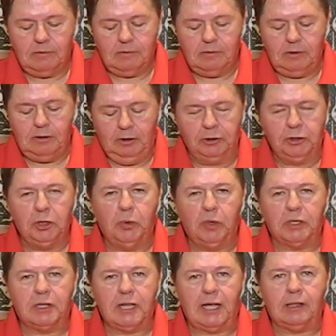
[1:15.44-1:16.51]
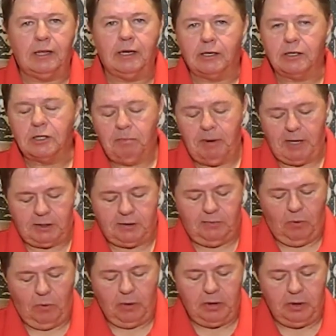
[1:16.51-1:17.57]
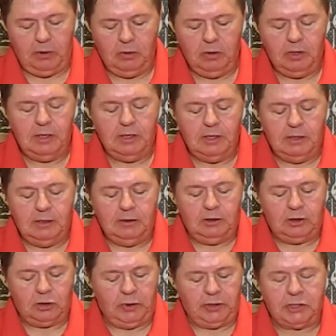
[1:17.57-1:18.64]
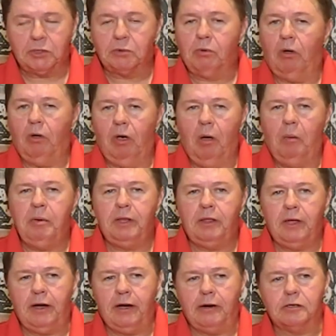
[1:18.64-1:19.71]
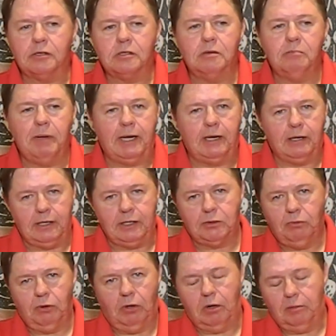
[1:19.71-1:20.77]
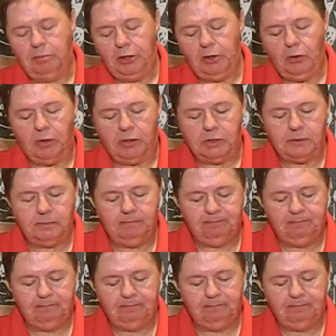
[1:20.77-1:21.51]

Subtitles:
you'll do what they think is best for you. The choices will all be theirs. The mandates will all be yours.